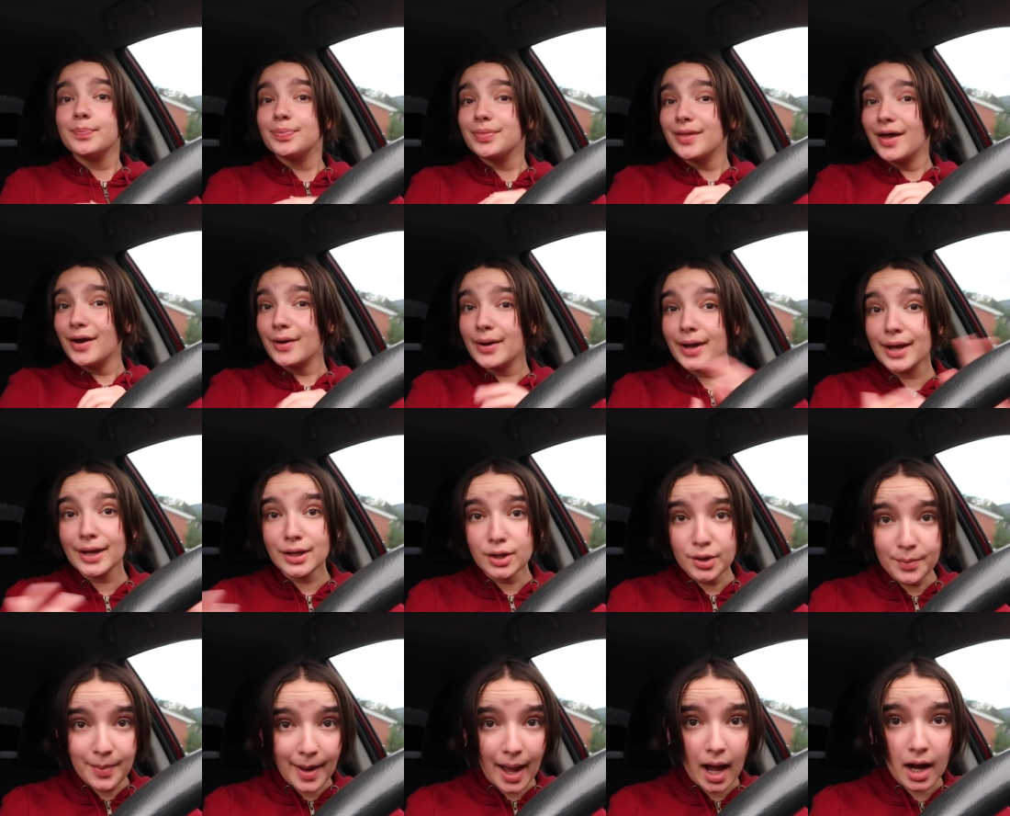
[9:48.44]
Okay,
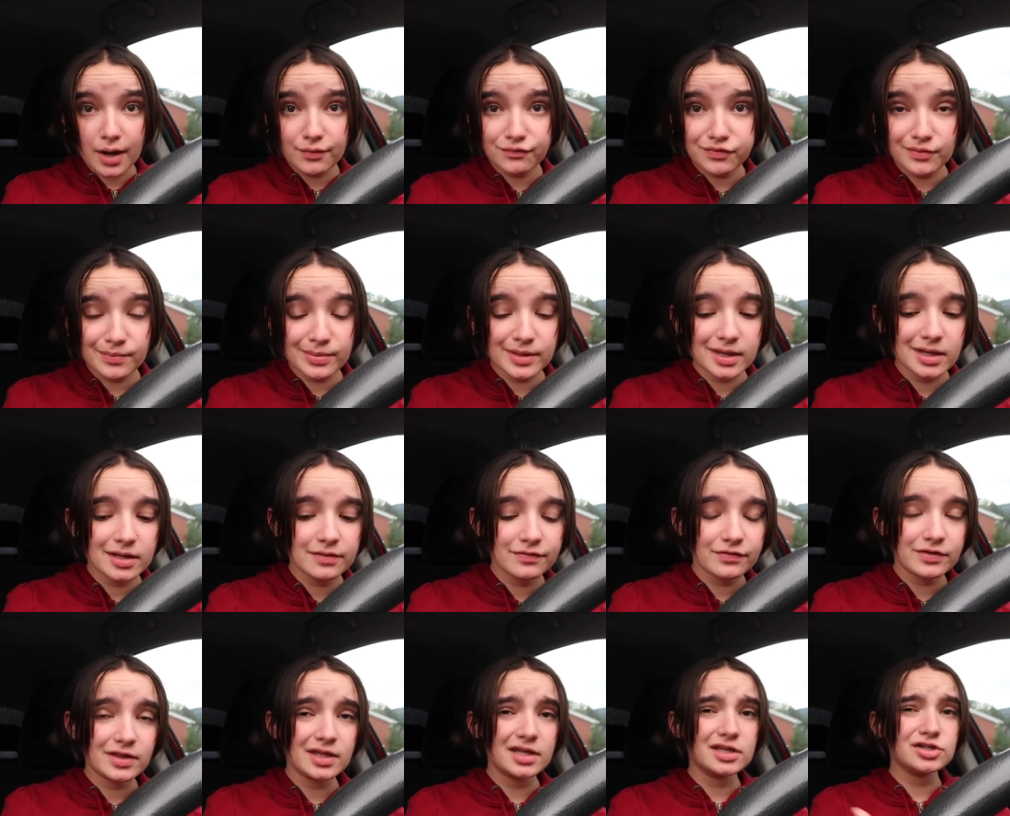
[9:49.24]
you're back from the
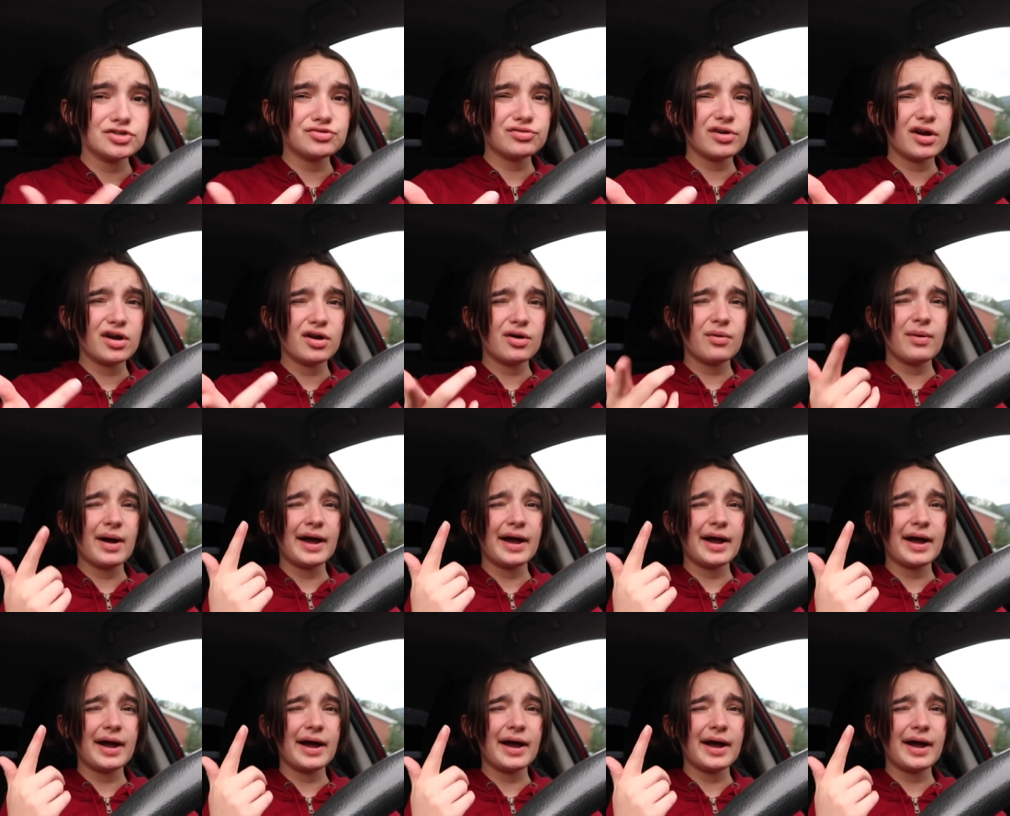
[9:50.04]
for the intro.